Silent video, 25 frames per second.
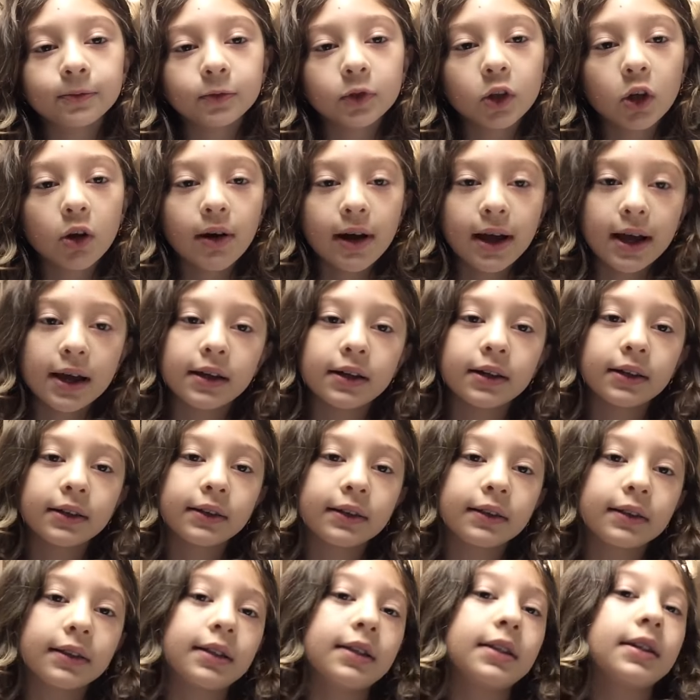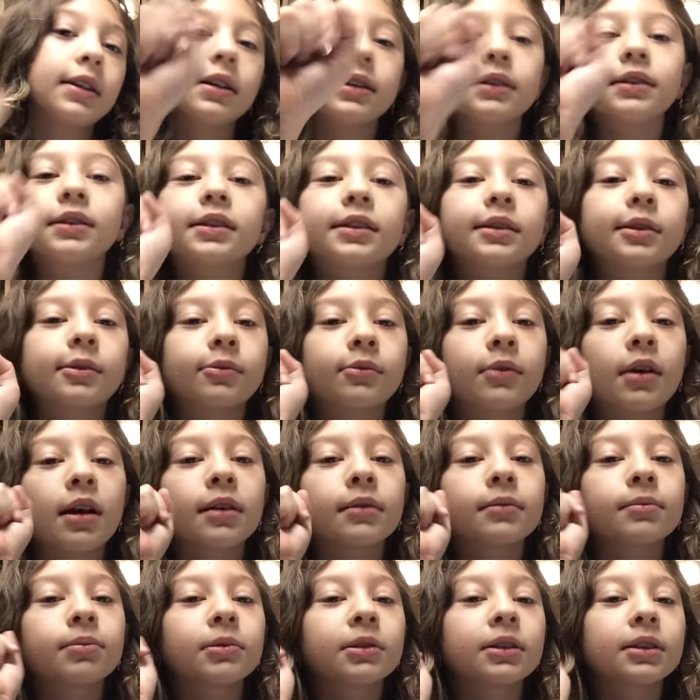go ahead and hit the
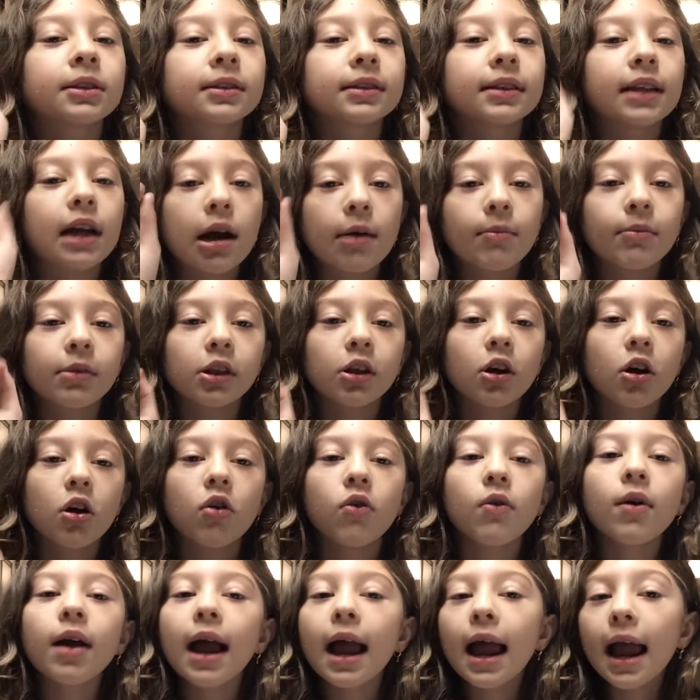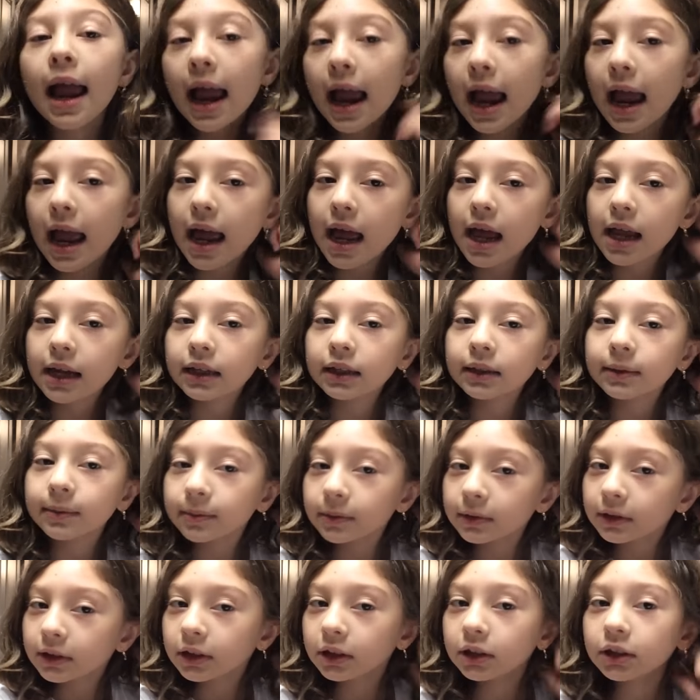subscribe button down below. And
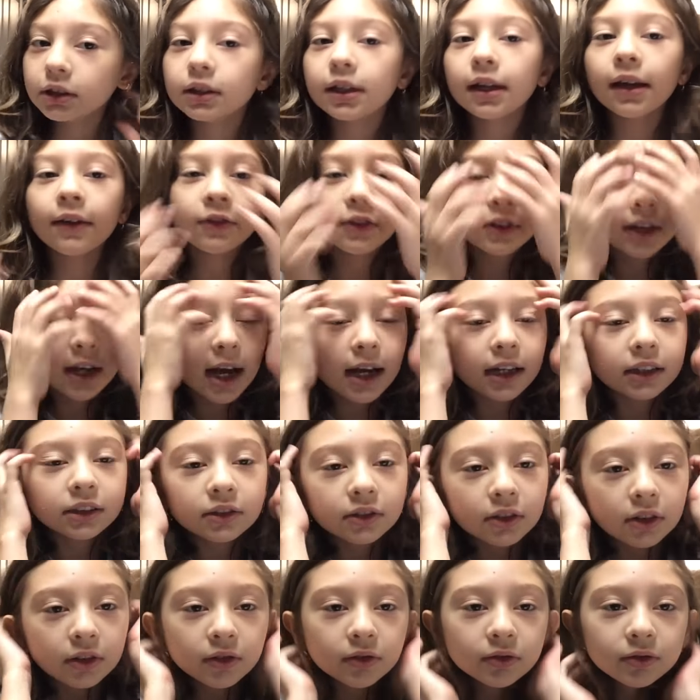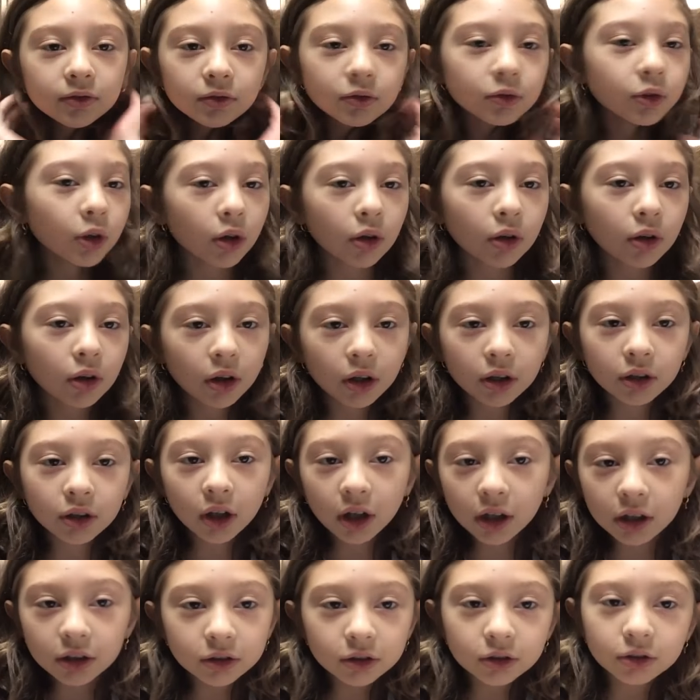if you guys are
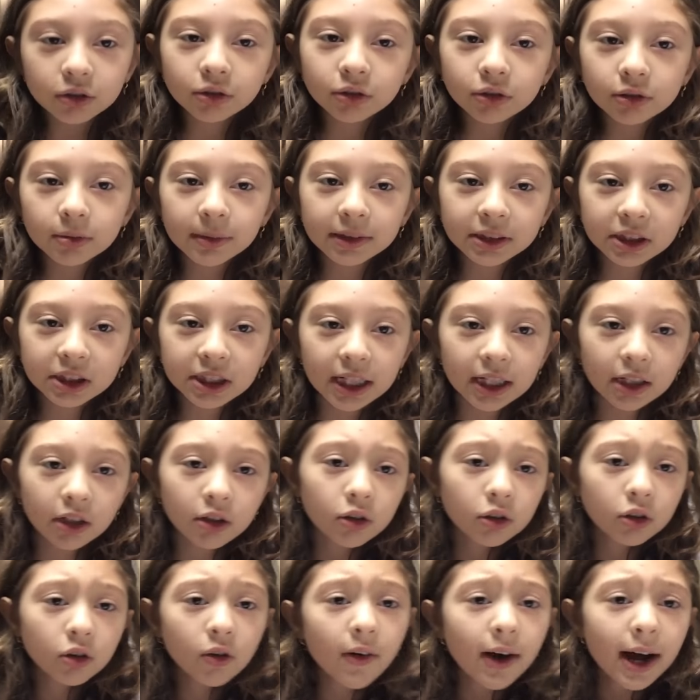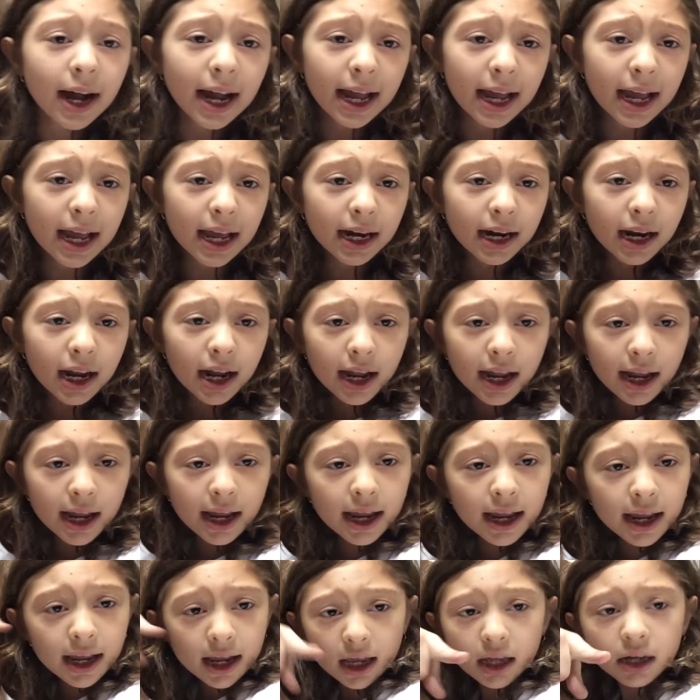not new to my channel, go ahead
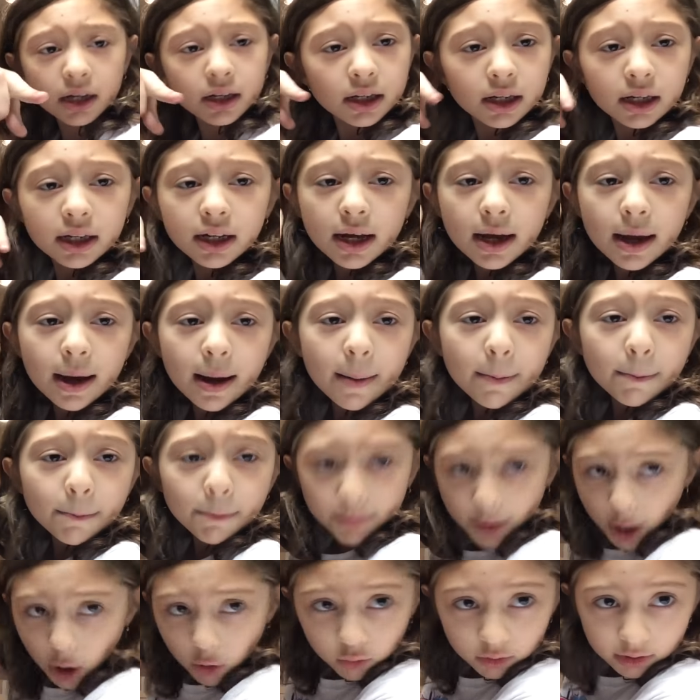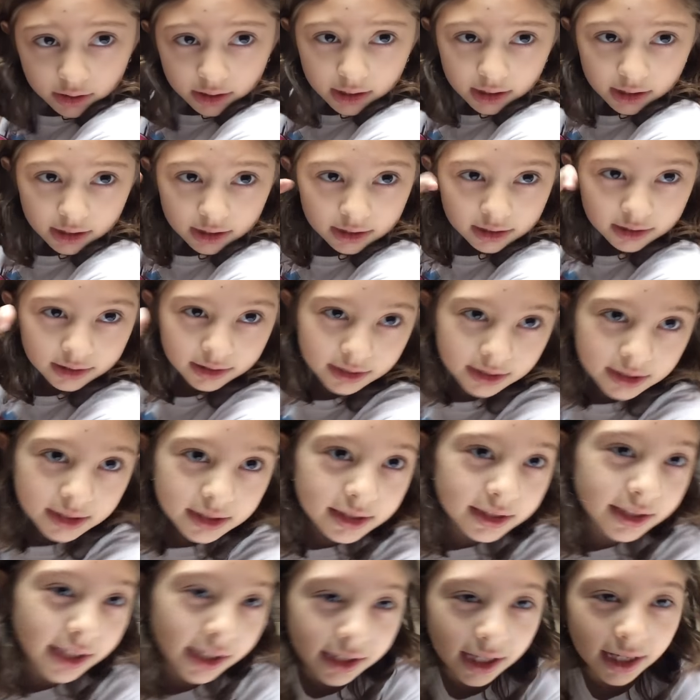and poke
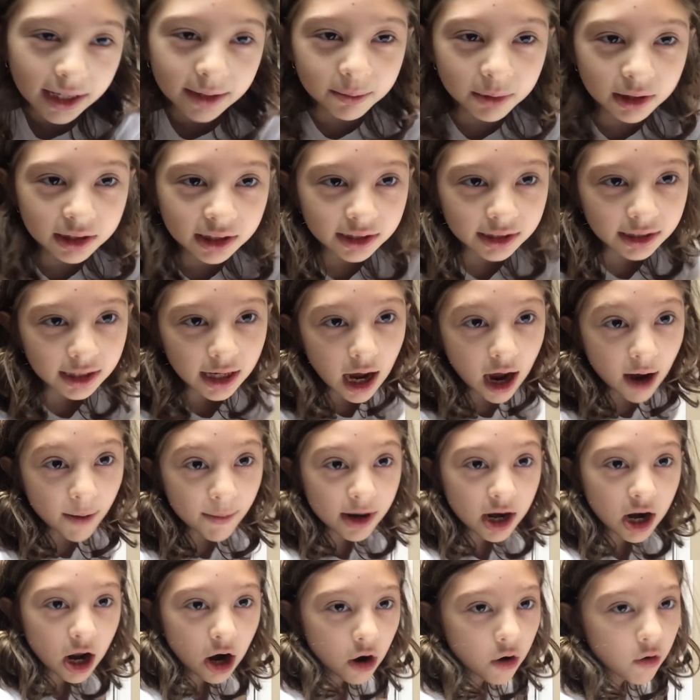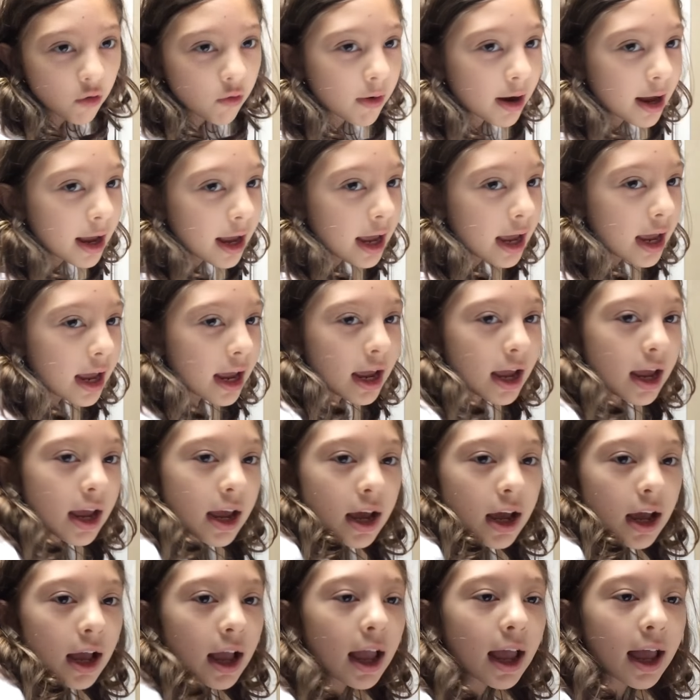the like button down below.
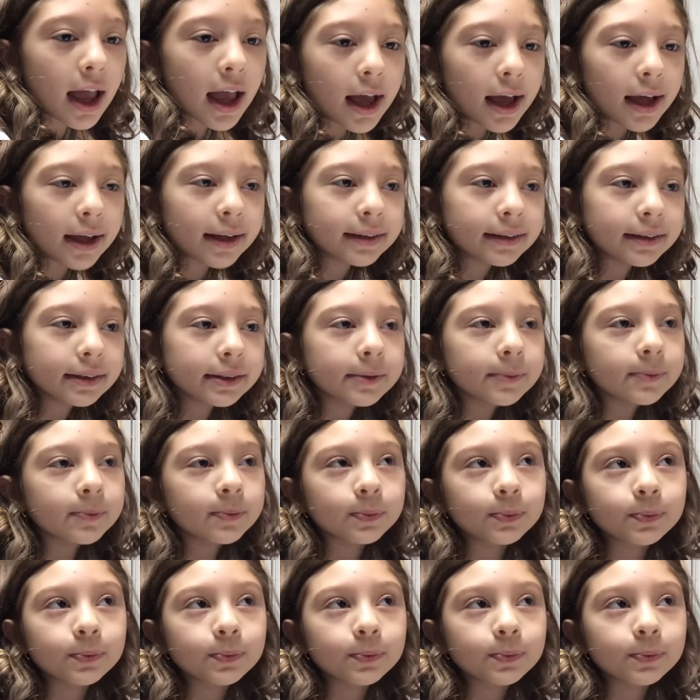And